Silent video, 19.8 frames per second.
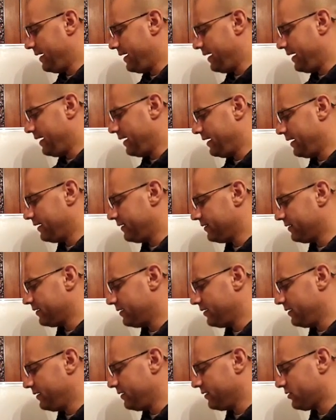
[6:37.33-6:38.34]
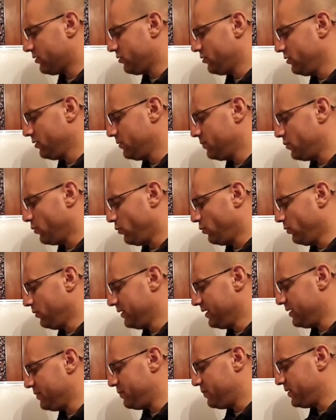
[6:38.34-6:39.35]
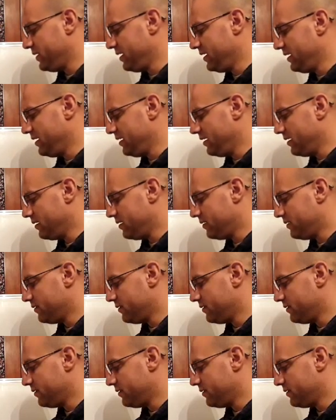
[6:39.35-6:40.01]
and it could only be